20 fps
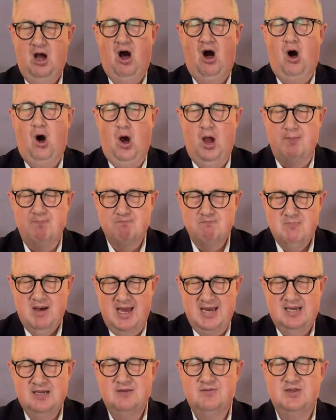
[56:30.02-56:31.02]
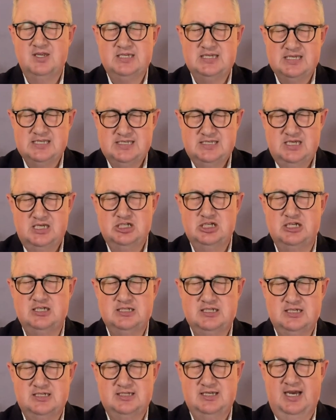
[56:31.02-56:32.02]
I make the decision
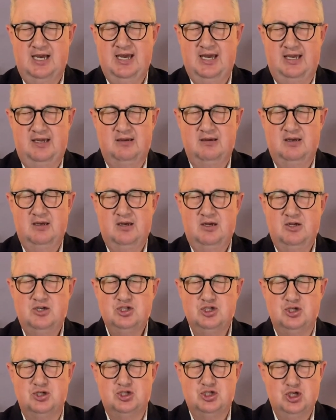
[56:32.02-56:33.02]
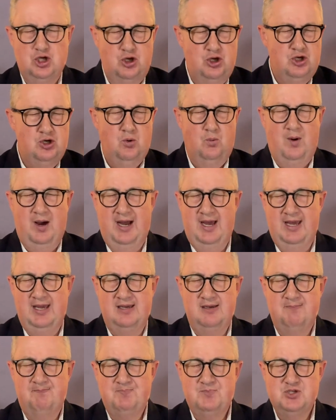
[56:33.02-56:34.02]
today to turn away,
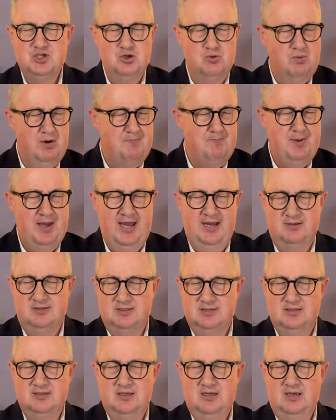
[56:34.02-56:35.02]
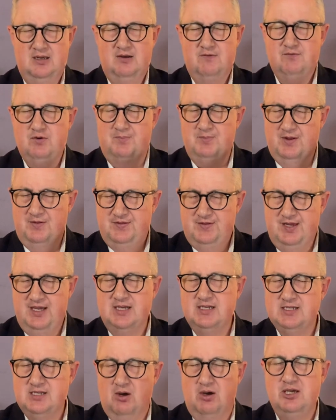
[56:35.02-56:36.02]
to repent from the
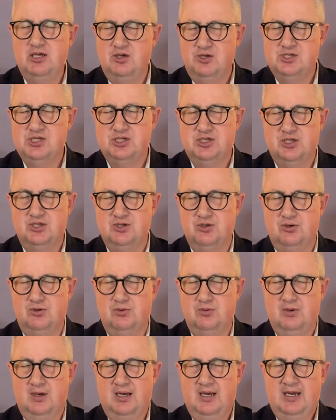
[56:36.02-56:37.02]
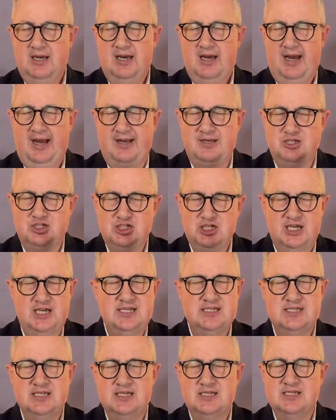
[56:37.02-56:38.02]
things I used to do. And
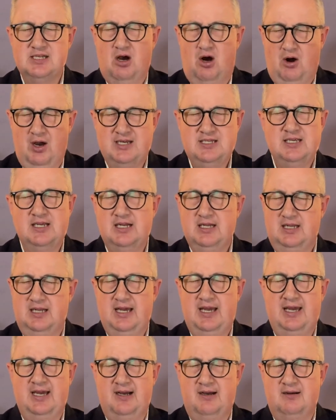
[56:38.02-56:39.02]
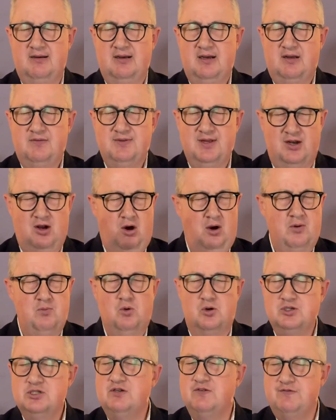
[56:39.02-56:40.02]
Jesus, I declare that I
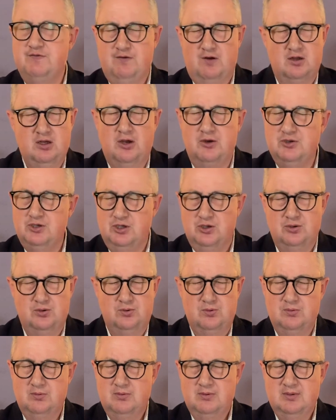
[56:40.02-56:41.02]
want to follow you.